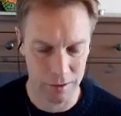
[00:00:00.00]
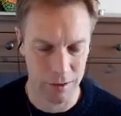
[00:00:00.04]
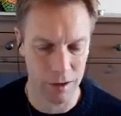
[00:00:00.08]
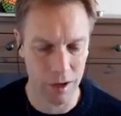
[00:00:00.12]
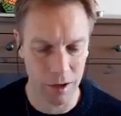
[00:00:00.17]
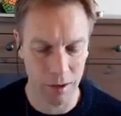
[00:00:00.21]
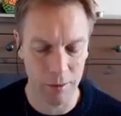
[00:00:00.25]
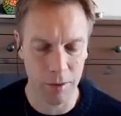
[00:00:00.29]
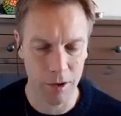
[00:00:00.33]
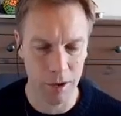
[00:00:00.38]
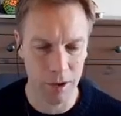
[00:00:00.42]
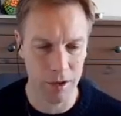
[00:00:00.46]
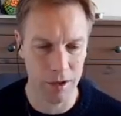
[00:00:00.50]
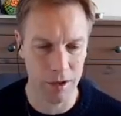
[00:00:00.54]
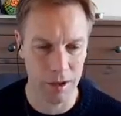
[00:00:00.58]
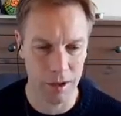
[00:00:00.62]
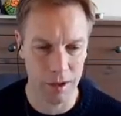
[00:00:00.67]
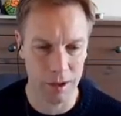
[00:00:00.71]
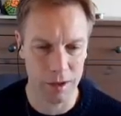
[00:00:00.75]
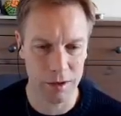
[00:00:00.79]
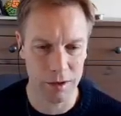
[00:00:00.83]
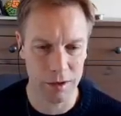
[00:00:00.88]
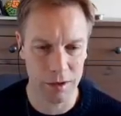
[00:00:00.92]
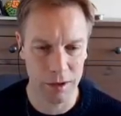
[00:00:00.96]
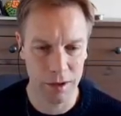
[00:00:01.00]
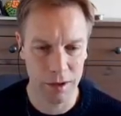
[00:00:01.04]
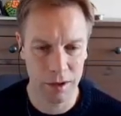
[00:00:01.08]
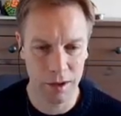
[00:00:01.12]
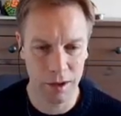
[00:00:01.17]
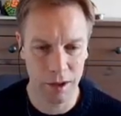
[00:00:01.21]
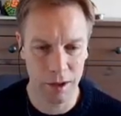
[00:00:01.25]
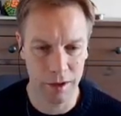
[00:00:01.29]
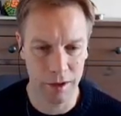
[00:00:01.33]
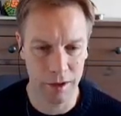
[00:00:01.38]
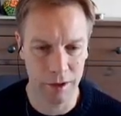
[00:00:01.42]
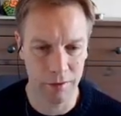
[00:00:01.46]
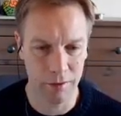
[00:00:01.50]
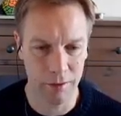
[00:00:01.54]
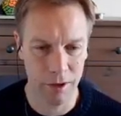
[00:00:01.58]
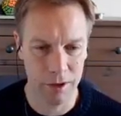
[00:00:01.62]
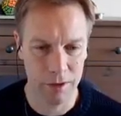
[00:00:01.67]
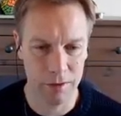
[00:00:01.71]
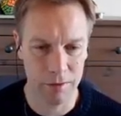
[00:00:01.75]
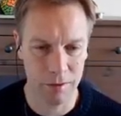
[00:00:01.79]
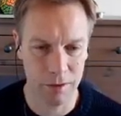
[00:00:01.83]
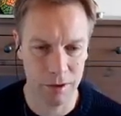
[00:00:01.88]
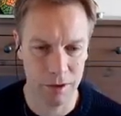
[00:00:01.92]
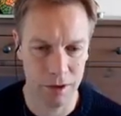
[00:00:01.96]
the number in the list and then
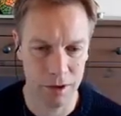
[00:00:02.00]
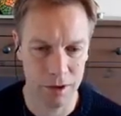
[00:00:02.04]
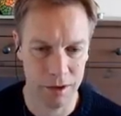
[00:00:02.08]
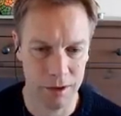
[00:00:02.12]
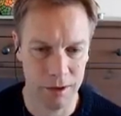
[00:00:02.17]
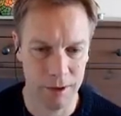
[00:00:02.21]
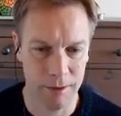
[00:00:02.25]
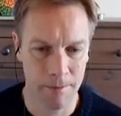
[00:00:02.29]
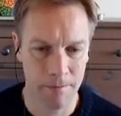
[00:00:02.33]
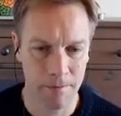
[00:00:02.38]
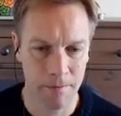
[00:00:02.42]
rest, which is